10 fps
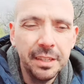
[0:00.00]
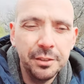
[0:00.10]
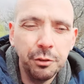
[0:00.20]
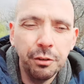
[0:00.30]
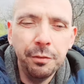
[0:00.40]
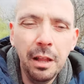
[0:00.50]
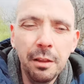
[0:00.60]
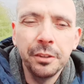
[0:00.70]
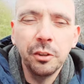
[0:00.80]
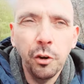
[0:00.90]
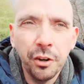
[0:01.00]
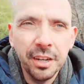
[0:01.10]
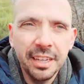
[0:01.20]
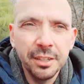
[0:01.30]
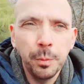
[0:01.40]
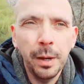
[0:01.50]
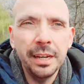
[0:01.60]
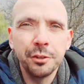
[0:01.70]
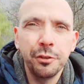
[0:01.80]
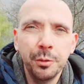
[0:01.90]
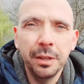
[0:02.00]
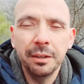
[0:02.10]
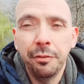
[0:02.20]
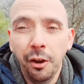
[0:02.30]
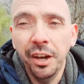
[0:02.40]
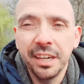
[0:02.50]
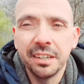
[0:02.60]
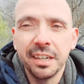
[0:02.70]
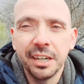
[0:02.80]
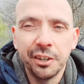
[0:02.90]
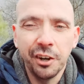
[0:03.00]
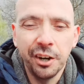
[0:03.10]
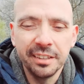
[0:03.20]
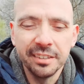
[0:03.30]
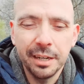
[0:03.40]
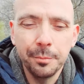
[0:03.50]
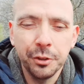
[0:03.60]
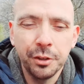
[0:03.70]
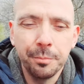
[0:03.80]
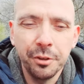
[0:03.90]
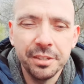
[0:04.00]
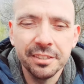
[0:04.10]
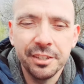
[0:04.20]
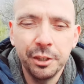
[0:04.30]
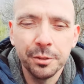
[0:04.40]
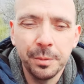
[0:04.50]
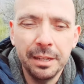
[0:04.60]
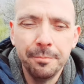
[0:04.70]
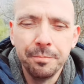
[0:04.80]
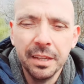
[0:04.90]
So the revolving door is well and truly flying here in Ireland, and I'm sure in Brussels too as well.